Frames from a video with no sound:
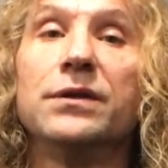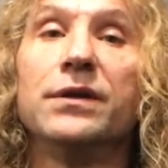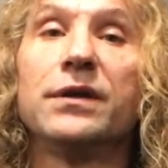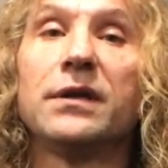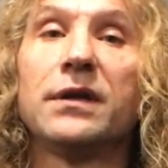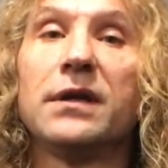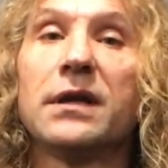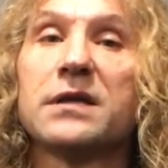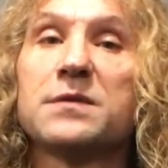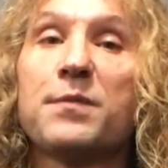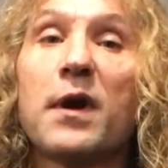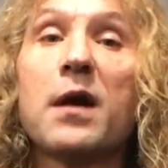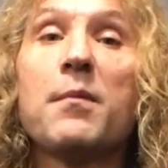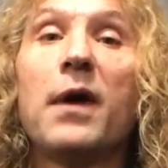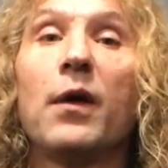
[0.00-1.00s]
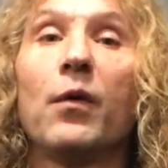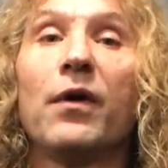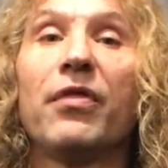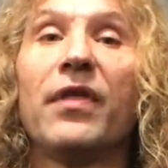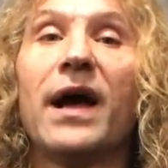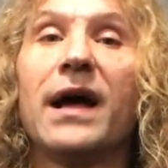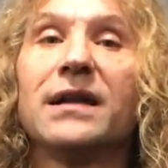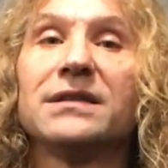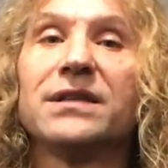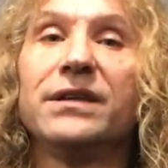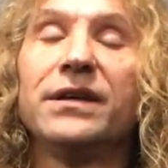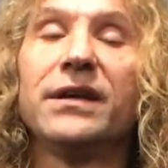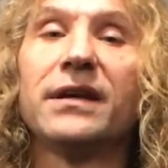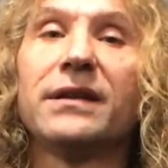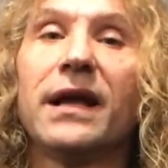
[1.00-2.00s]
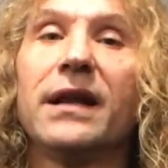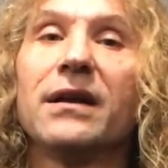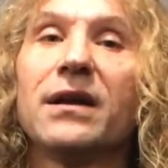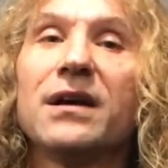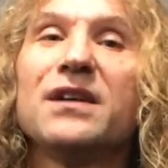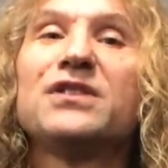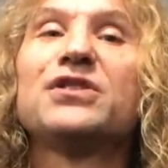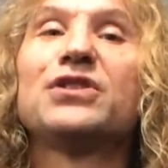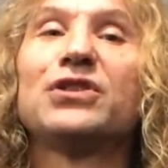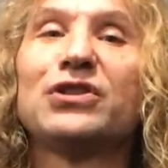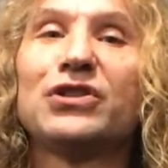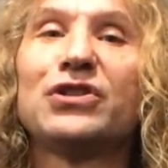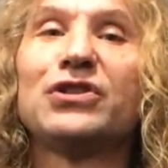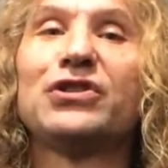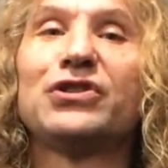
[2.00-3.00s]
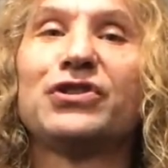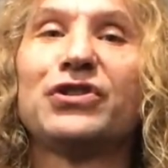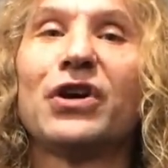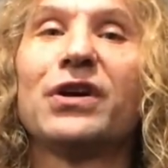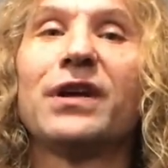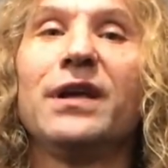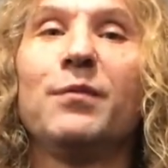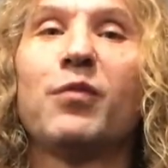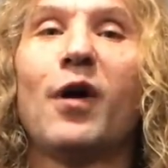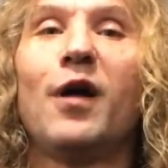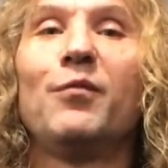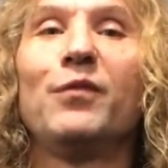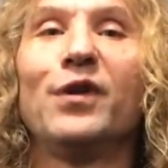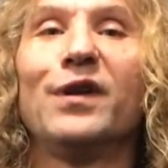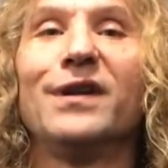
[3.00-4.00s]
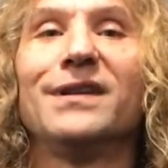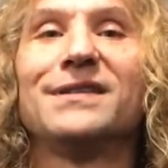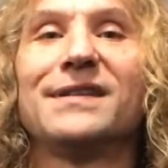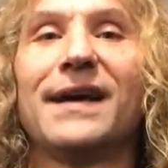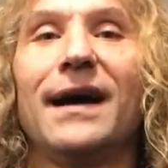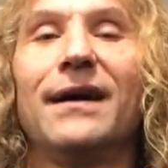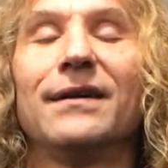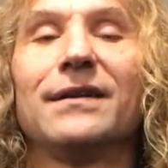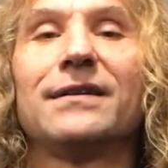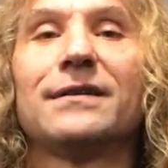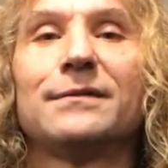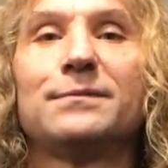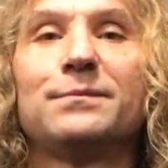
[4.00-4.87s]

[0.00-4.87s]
can experiment with that until you get that nice, chunky palm muted sound.